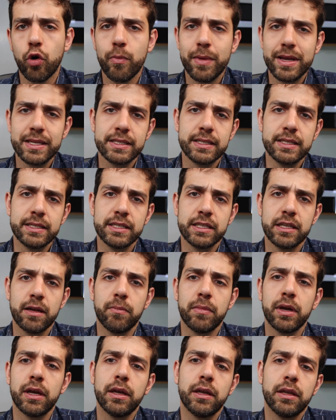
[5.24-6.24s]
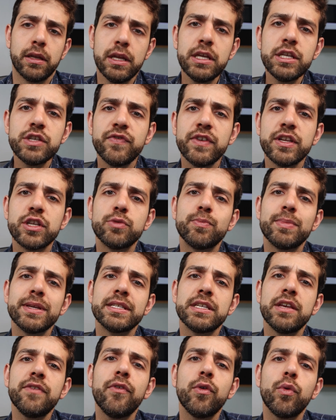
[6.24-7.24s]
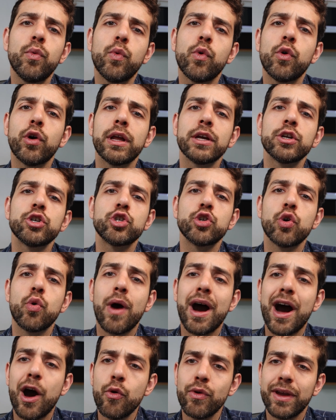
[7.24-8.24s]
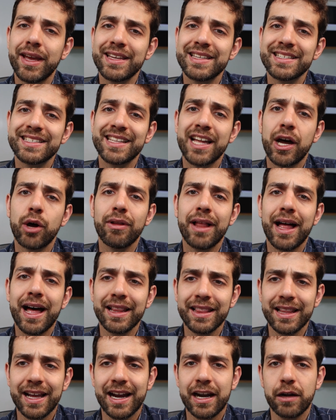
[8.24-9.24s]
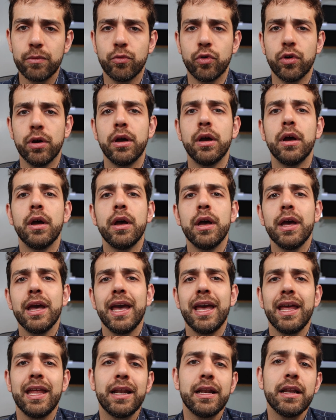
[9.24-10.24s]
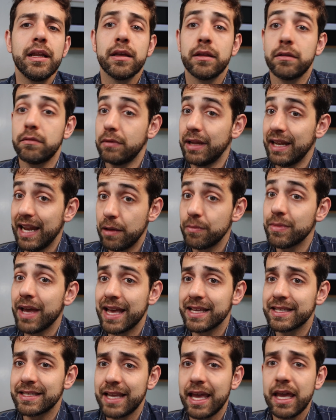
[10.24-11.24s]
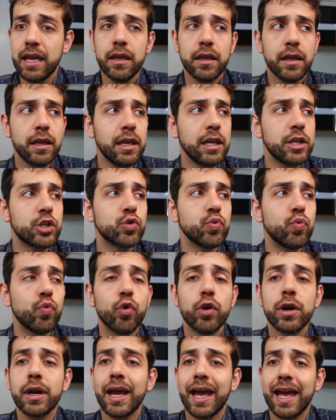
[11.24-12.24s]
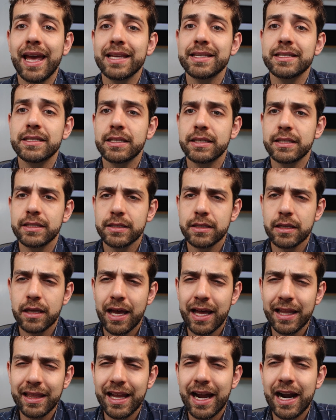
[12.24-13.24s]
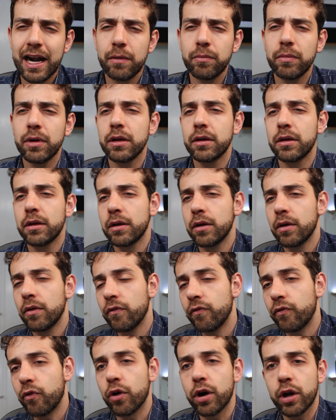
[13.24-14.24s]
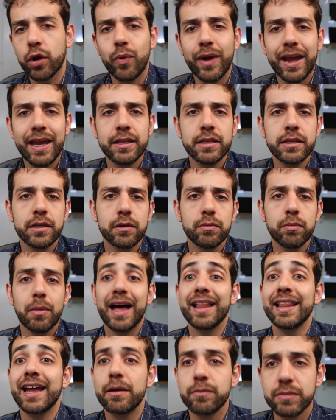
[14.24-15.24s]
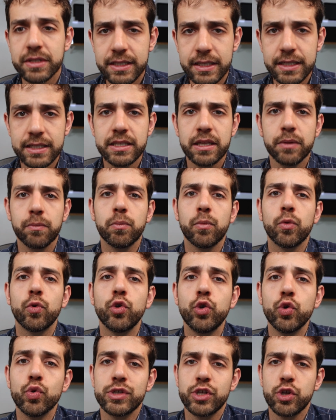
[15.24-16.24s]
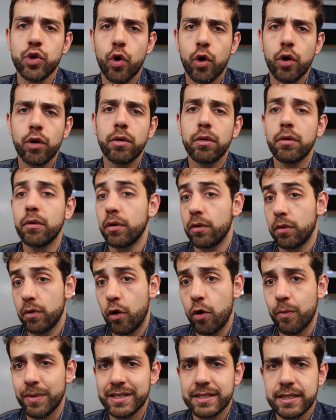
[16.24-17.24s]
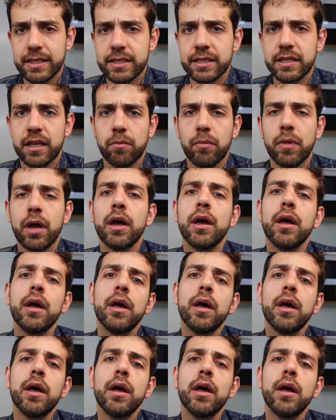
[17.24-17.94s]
Home Assistant. In this video specifically, we're gonna show how you can install Alarmo. And the name SA, it's work as alarm for create alarm system using your Home Assistant.